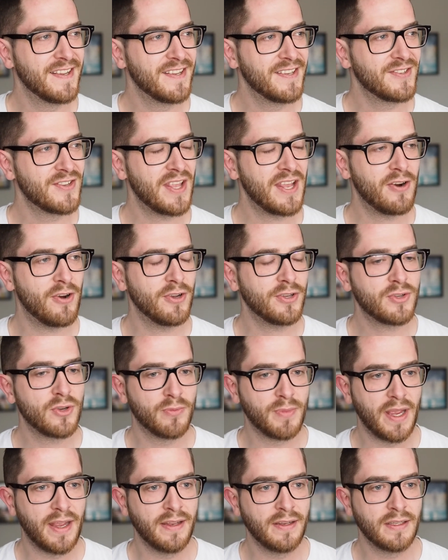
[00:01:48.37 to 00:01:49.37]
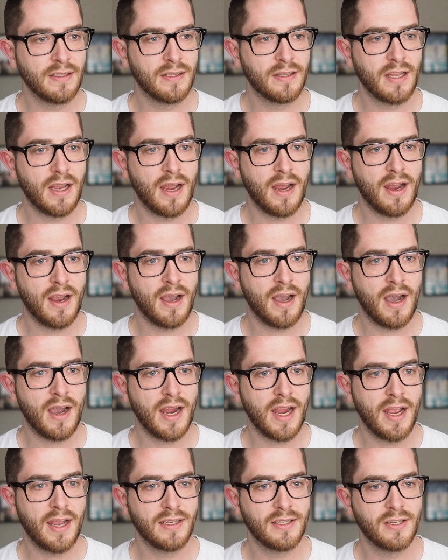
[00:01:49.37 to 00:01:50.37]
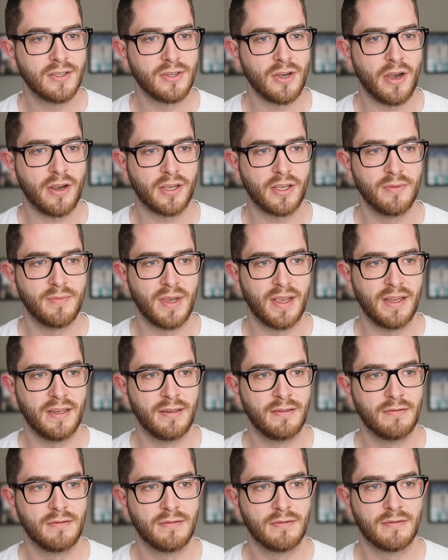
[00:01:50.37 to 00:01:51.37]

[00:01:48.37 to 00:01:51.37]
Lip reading: So that also meant that I had to document,